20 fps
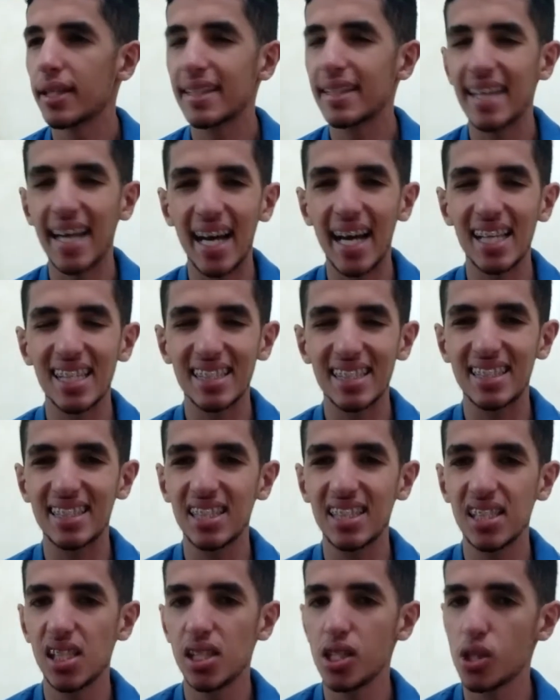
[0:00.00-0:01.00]

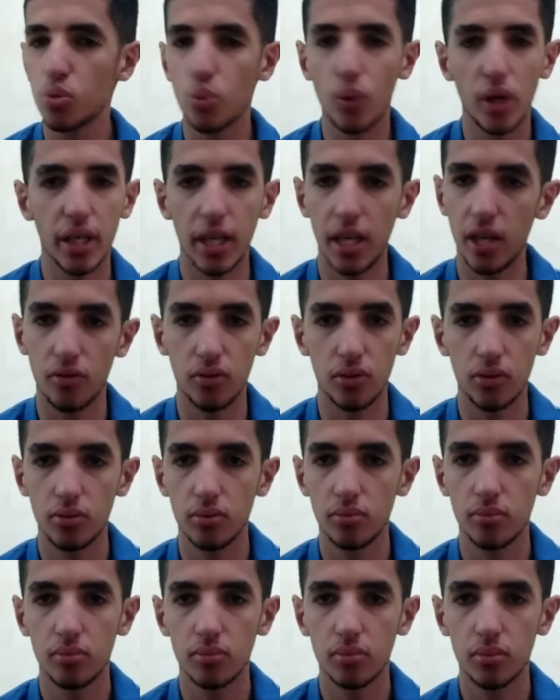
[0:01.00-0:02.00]
galaxies, whatever,
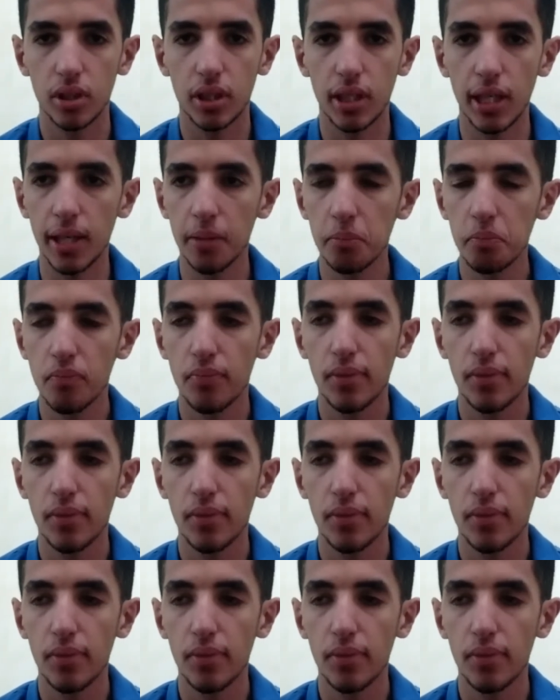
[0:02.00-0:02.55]
okay?